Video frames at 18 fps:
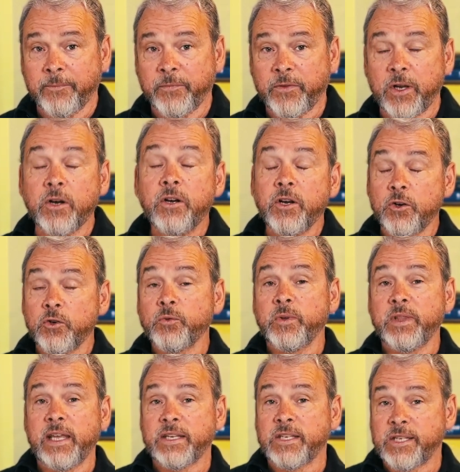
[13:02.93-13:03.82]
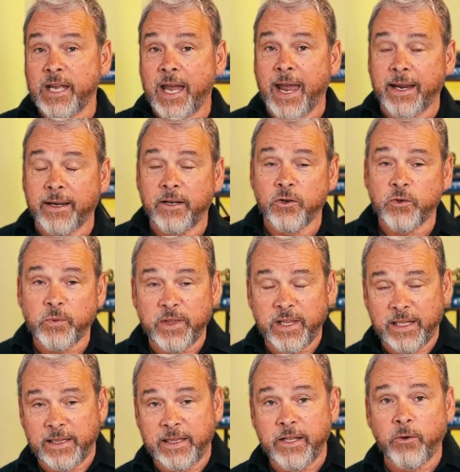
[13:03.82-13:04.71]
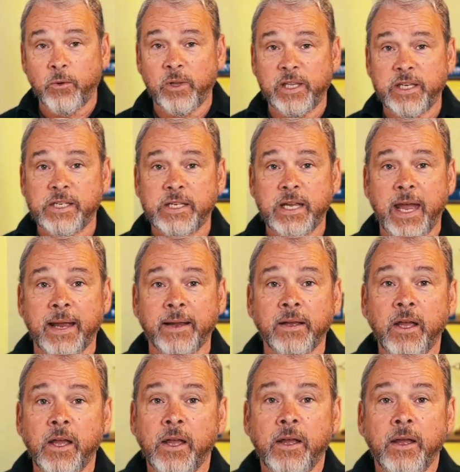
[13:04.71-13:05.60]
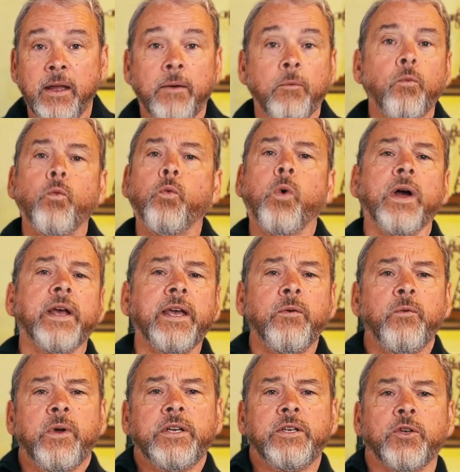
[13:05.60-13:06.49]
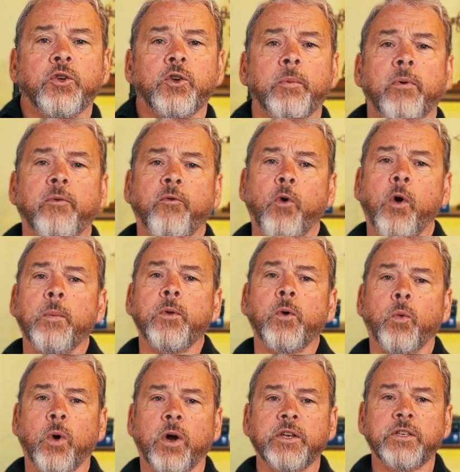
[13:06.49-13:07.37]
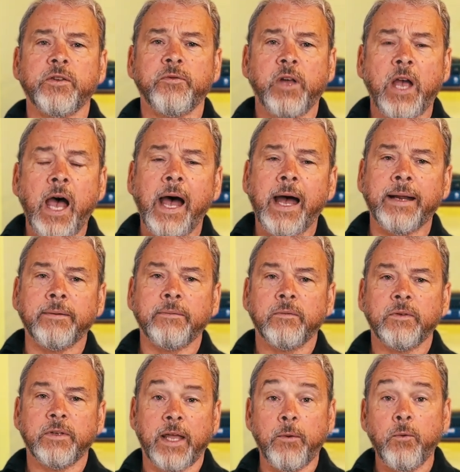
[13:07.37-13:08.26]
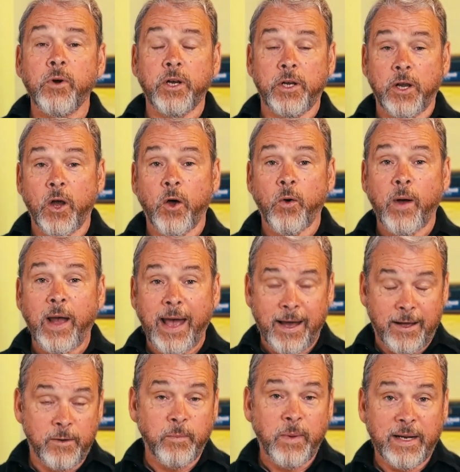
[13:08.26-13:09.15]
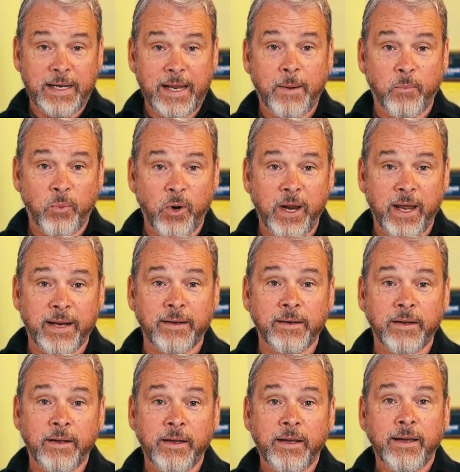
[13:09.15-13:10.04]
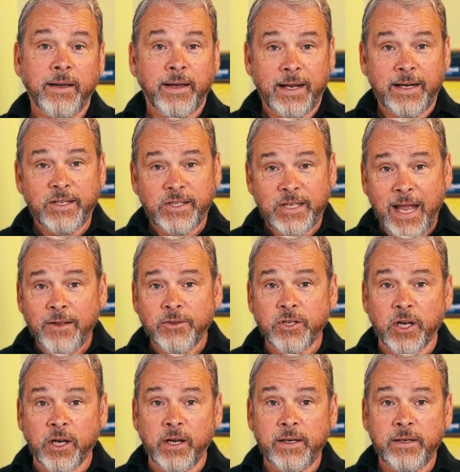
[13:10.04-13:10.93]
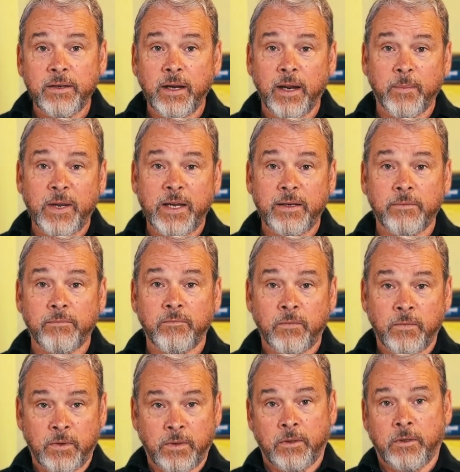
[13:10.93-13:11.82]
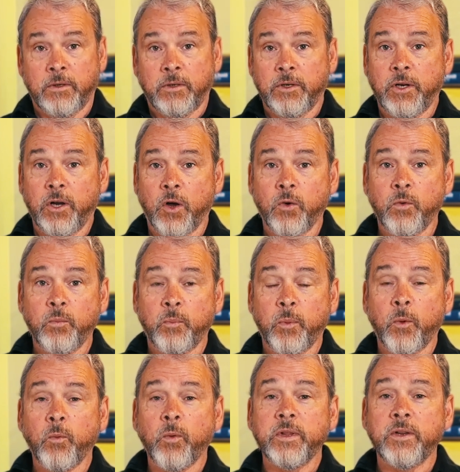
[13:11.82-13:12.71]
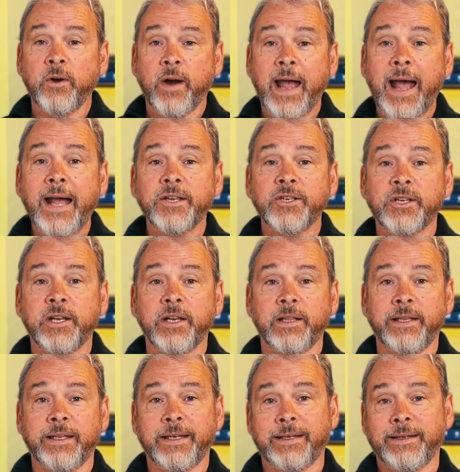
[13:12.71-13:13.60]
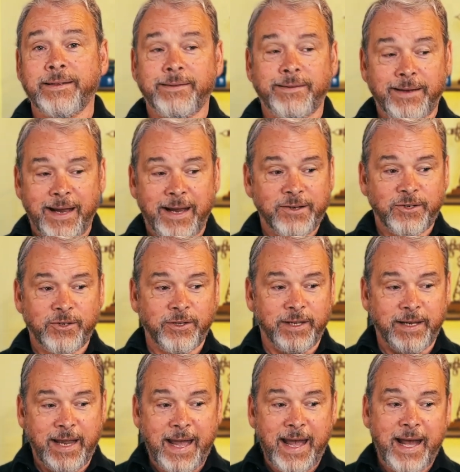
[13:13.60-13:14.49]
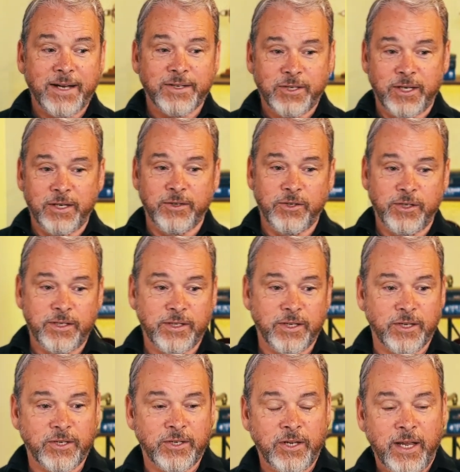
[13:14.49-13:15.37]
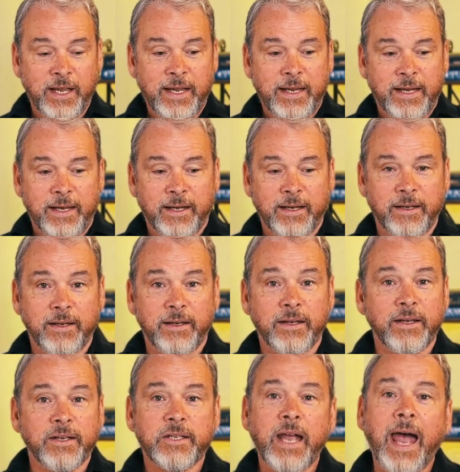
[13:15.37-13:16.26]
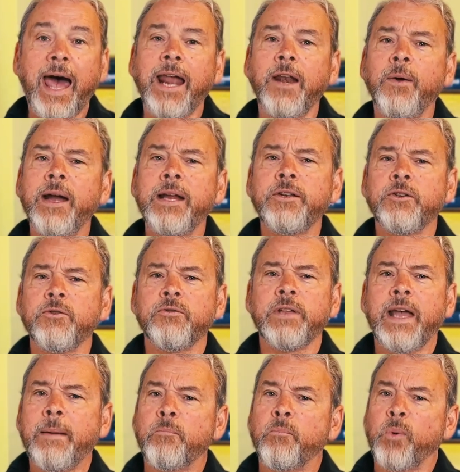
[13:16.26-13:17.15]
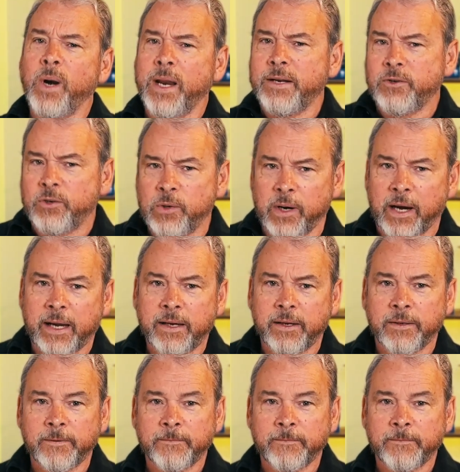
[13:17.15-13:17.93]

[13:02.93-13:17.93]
Here's what they say. Here's what they literally say. What can we do to perform the works of God? They want to know how to make that bread. And it sounds good. I mean, you know, but what they're asking, actually asking Jesus is, How do I do that bread trick?